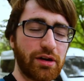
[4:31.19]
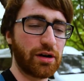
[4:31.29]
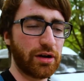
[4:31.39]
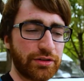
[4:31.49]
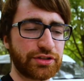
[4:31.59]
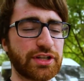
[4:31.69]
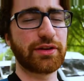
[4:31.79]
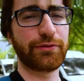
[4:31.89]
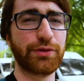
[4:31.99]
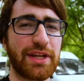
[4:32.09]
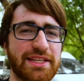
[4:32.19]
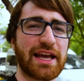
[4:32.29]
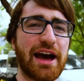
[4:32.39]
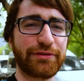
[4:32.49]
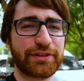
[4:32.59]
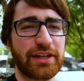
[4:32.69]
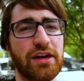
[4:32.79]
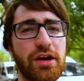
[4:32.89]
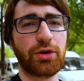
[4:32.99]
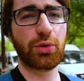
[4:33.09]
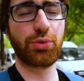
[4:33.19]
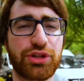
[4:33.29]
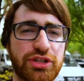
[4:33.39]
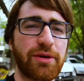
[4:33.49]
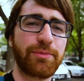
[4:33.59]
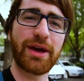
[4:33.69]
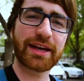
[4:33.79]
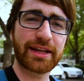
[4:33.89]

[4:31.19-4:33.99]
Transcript: On just a few days after, we would come back